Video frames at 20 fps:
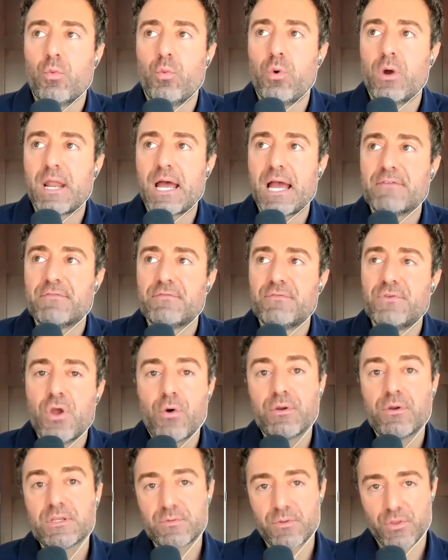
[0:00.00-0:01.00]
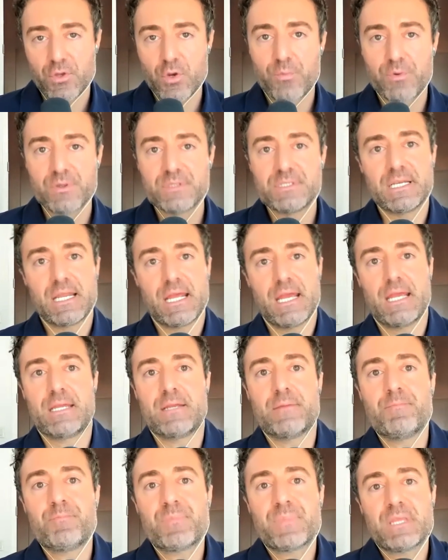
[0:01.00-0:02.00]
What I've noticed with huperzine
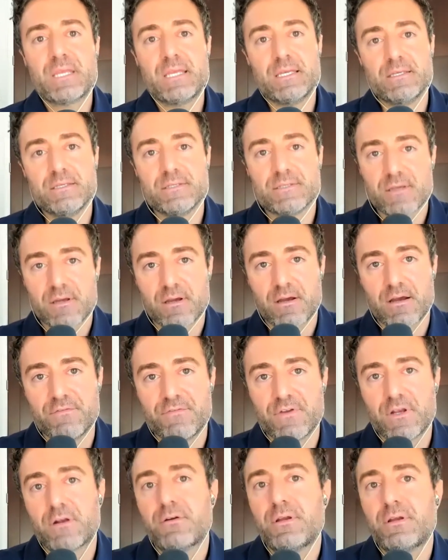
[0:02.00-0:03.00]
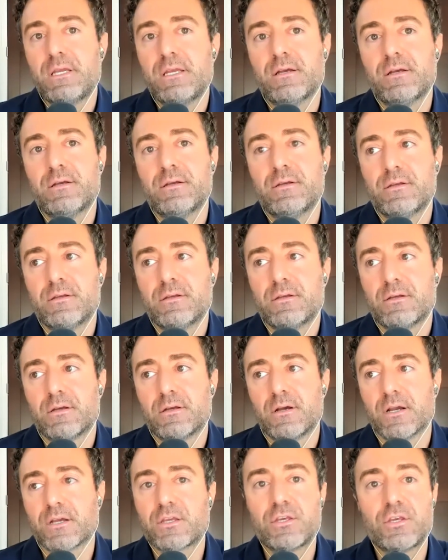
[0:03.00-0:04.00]
A is a very
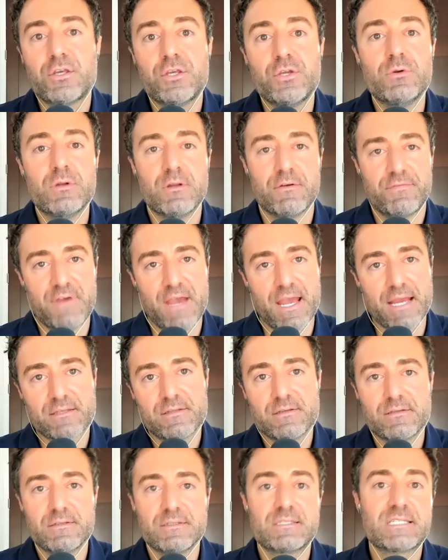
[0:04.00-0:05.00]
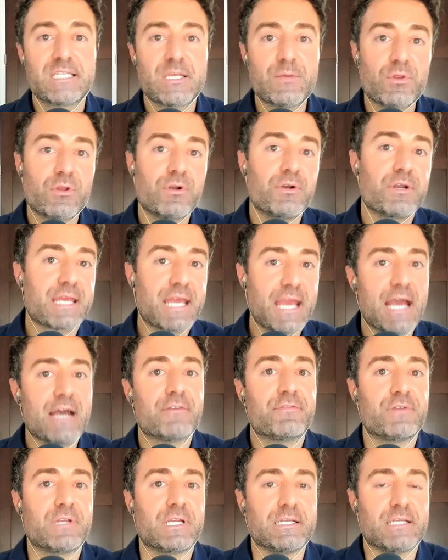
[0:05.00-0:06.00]
acute effect, similar to
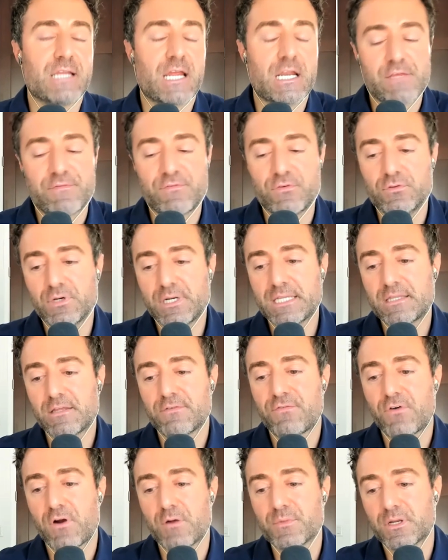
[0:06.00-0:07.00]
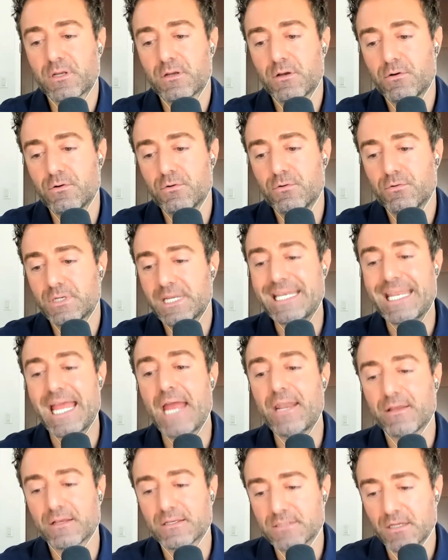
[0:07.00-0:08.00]
caffeine. And if you look at the
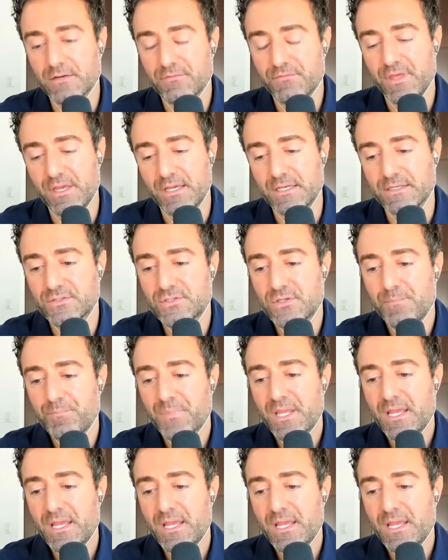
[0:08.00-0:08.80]
pharmacokinetics of this,